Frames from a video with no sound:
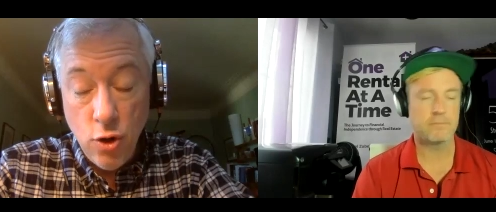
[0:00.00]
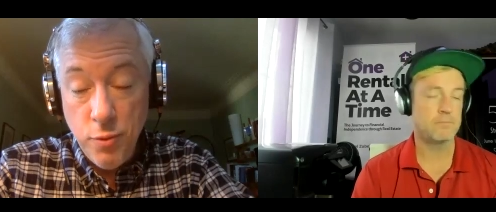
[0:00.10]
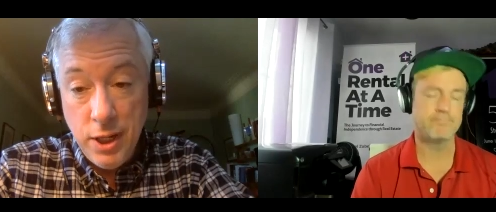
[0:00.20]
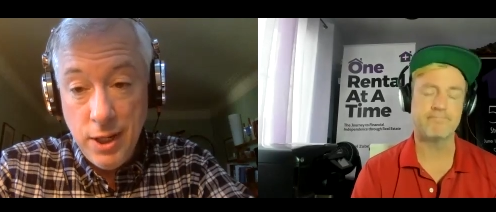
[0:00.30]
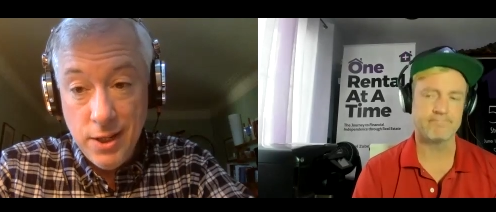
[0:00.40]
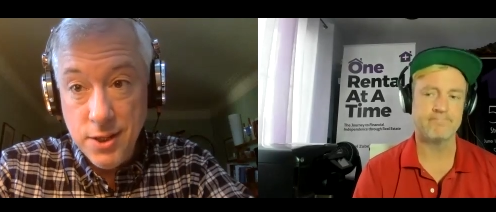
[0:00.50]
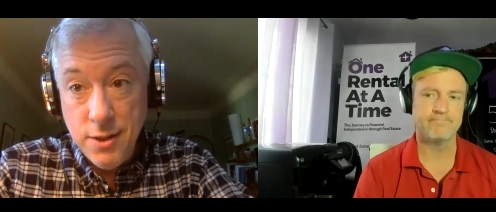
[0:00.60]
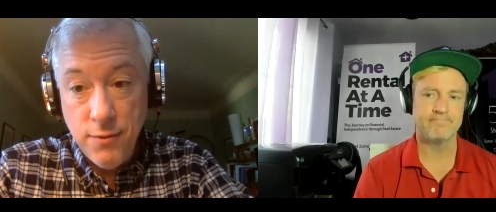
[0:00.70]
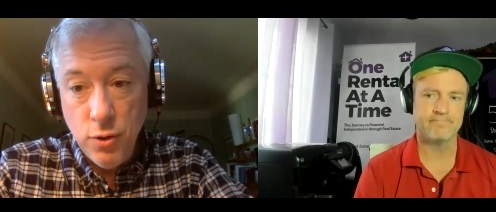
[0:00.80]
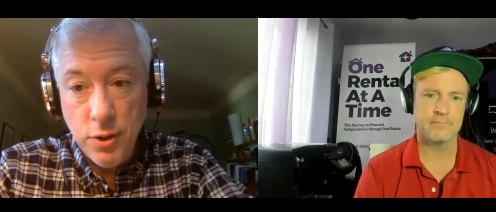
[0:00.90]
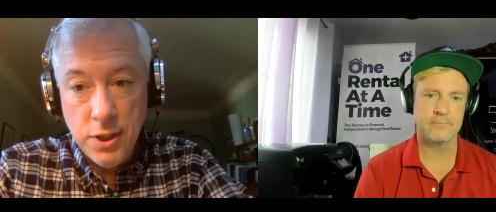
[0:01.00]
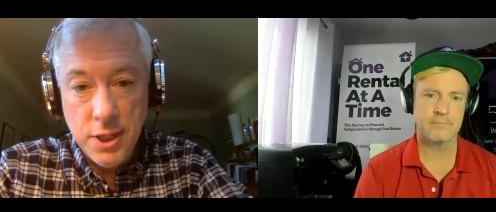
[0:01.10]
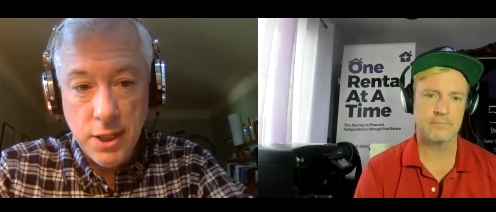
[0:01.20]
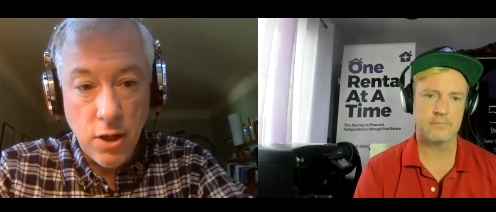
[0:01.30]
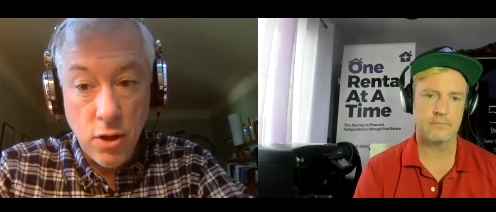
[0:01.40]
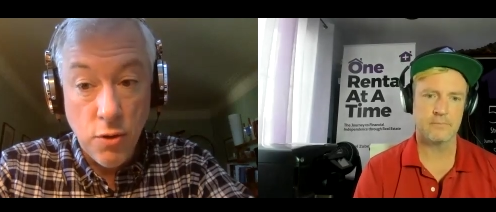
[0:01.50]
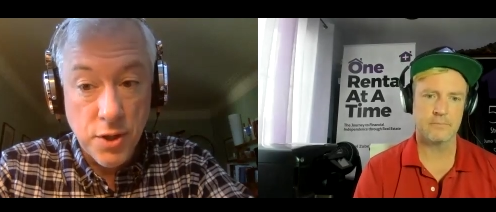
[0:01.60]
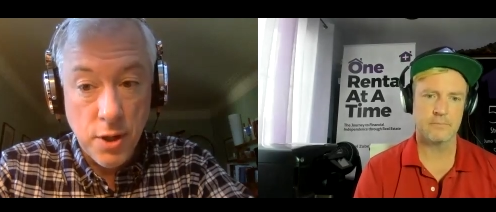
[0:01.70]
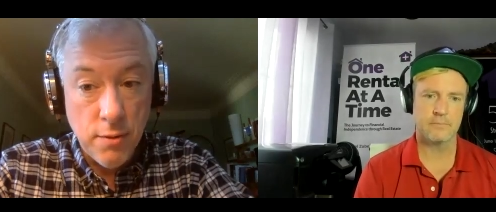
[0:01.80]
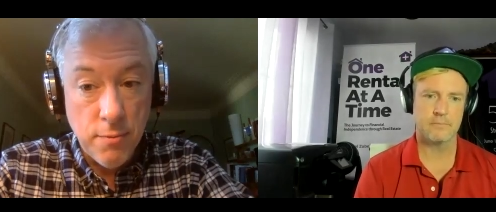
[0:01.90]
Speaker 1: nobody is. And if you look at, say, like a
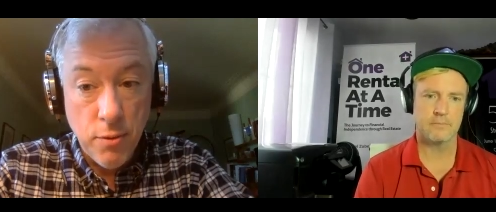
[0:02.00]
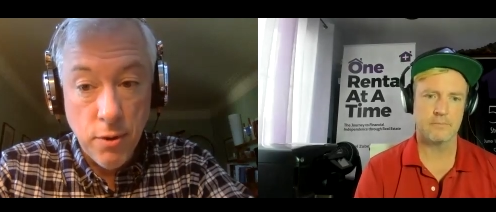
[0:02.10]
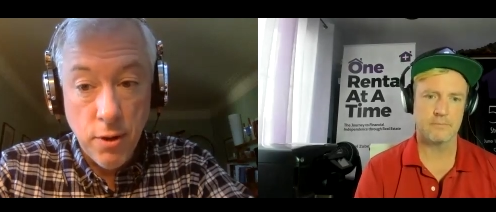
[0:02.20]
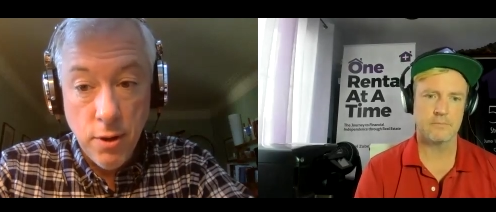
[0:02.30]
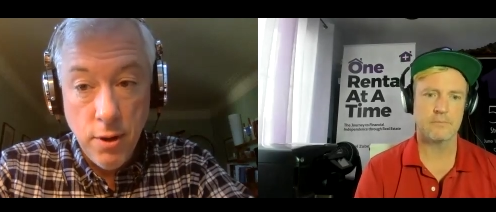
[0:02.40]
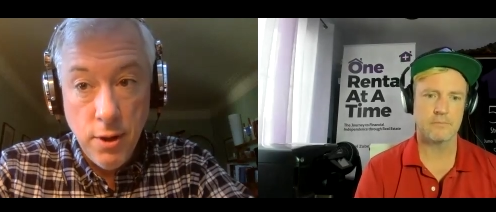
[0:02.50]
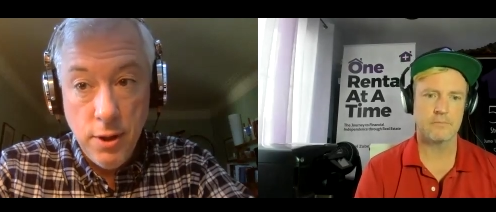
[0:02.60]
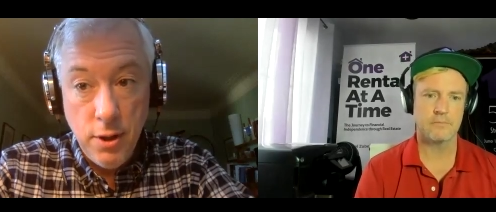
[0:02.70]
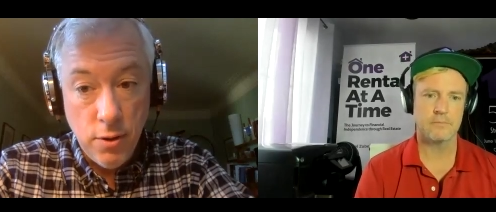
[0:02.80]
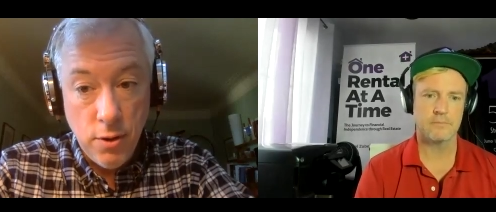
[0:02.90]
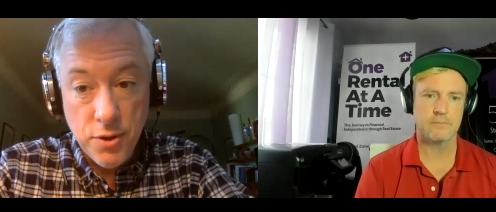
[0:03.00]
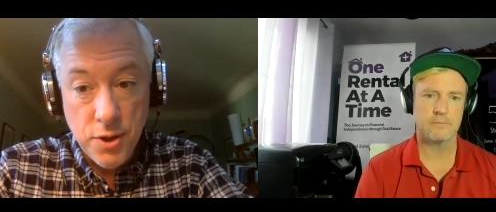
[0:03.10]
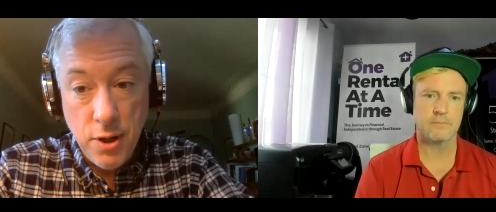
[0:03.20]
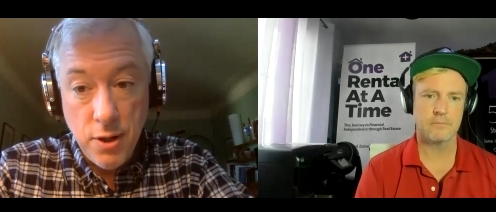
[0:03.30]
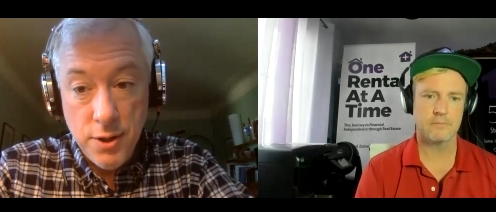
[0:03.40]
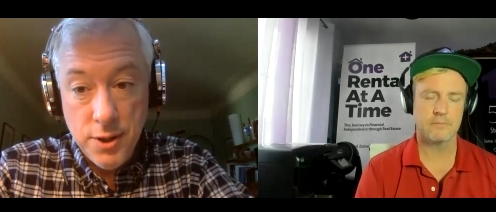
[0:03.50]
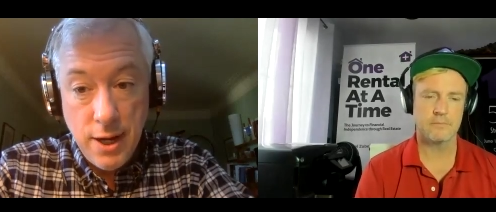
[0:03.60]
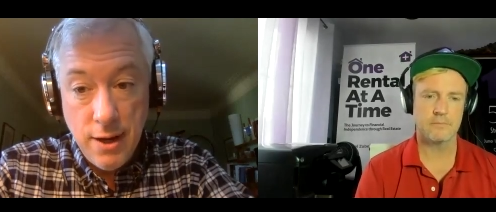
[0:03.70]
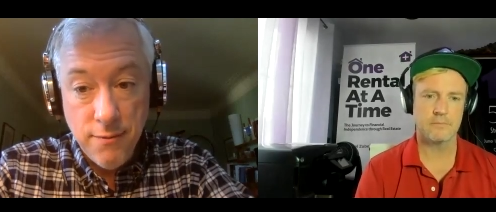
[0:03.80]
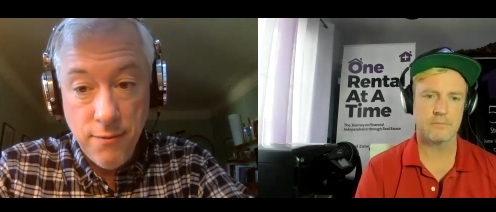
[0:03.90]
CoStar report, CoStar is
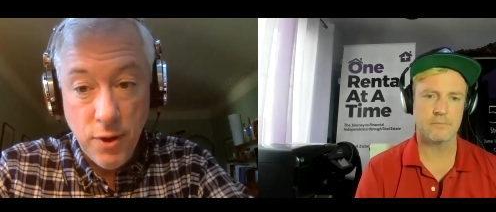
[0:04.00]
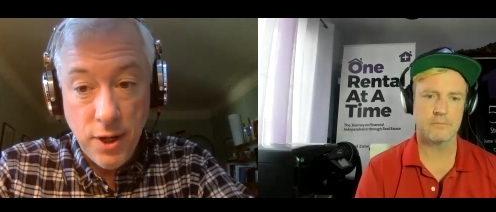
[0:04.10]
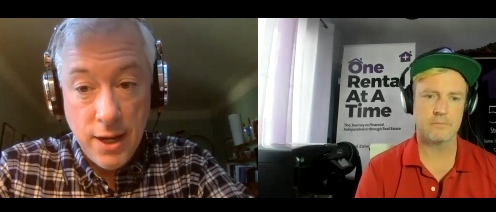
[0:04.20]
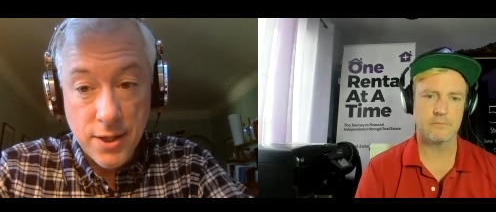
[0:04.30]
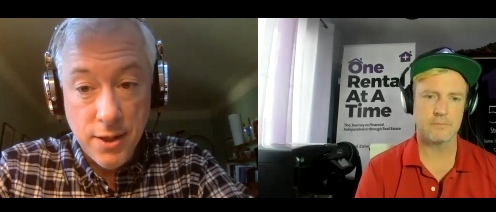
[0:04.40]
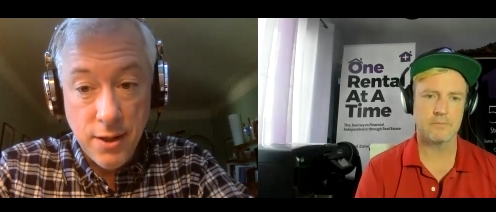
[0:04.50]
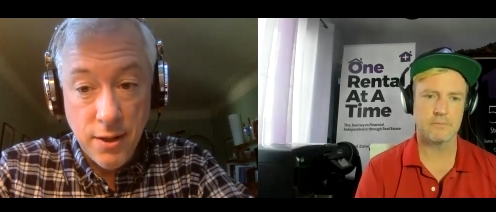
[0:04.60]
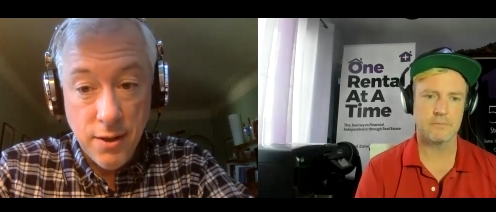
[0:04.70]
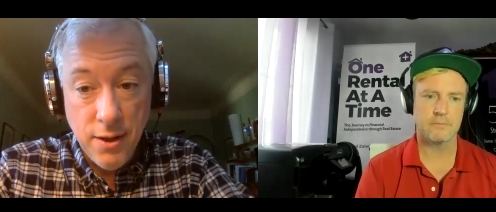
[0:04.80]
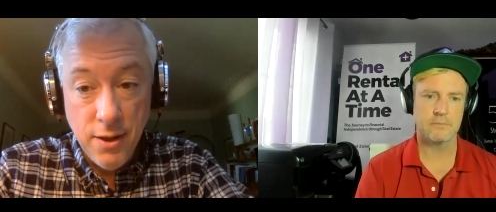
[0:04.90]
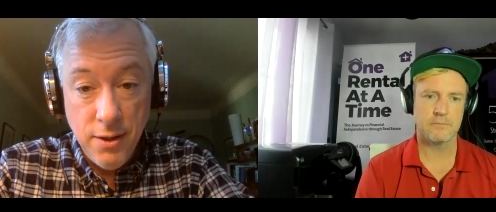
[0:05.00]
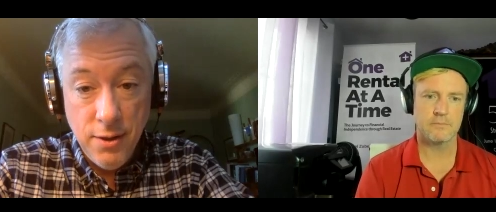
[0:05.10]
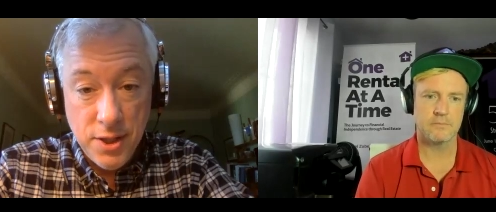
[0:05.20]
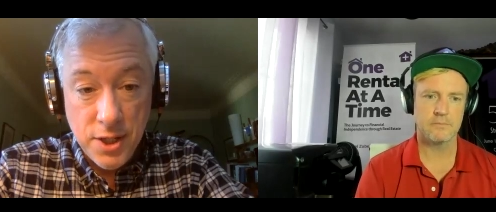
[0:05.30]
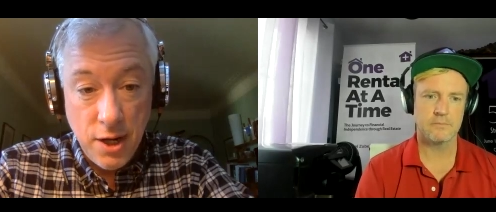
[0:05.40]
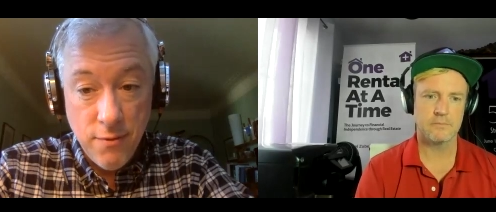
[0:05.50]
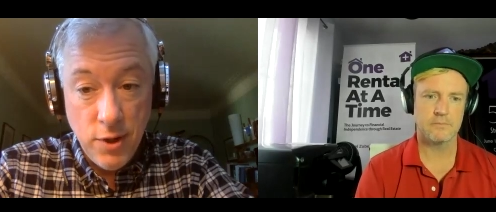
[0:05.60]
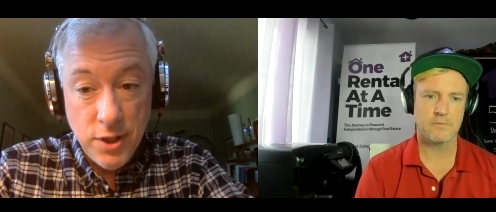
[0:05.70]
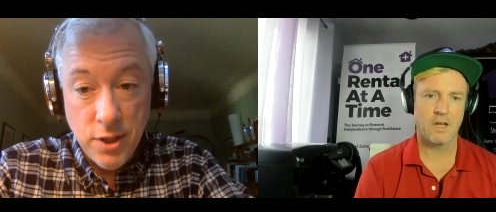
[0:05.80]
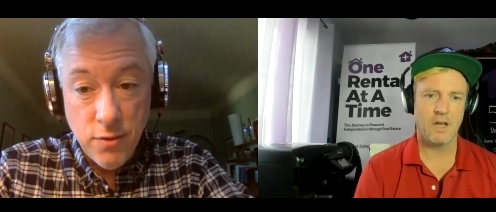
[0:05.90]
not forecasting these kind of rent